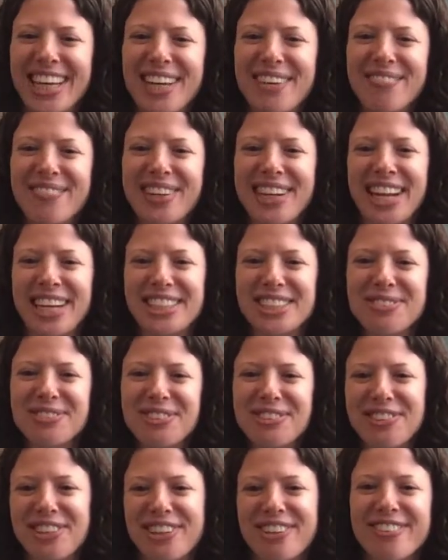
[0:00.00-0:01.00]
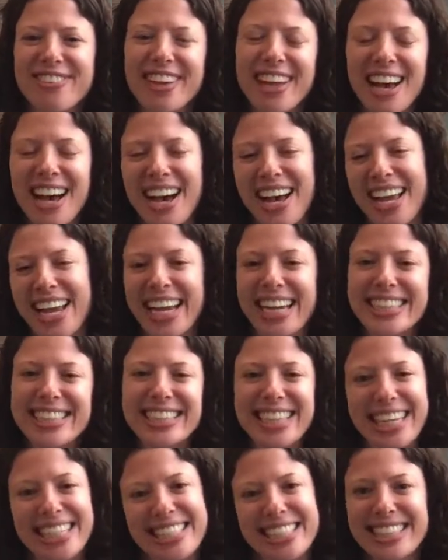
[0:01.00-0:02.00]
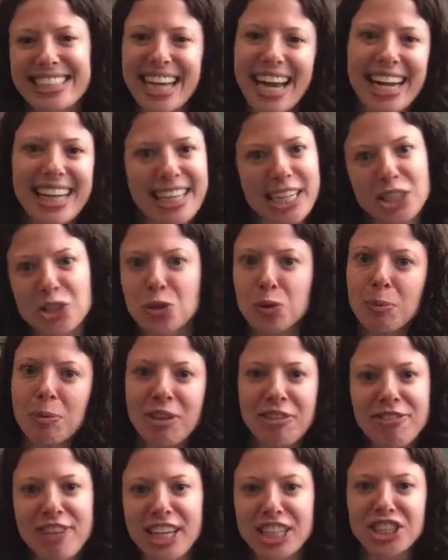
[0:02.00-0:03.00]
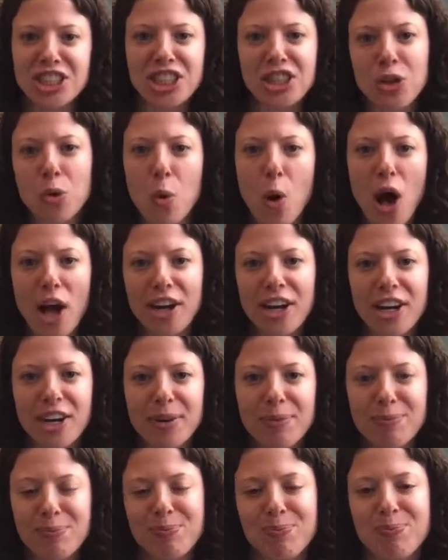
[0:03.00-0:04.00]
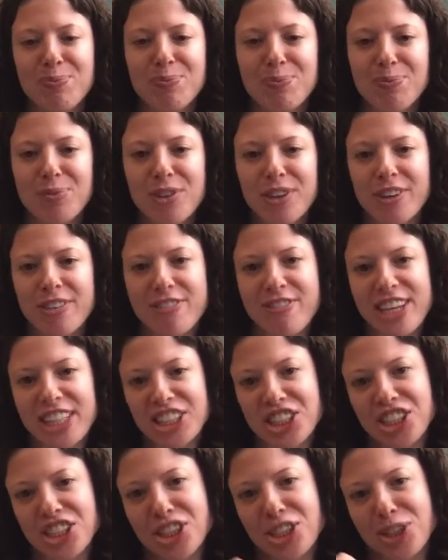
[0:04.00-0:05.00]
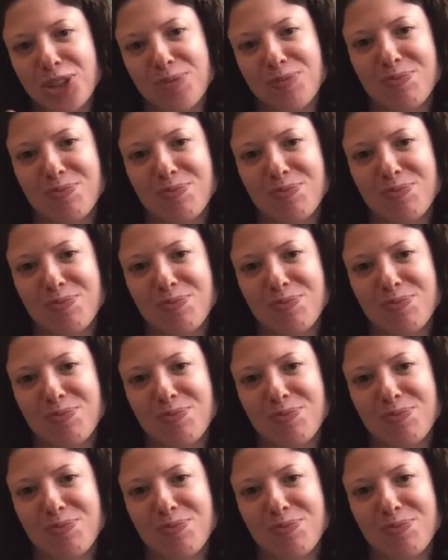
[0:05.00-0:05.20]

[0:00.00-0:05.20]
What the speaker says: So now just move your hand side to side like a swimming fish in the water. Fish.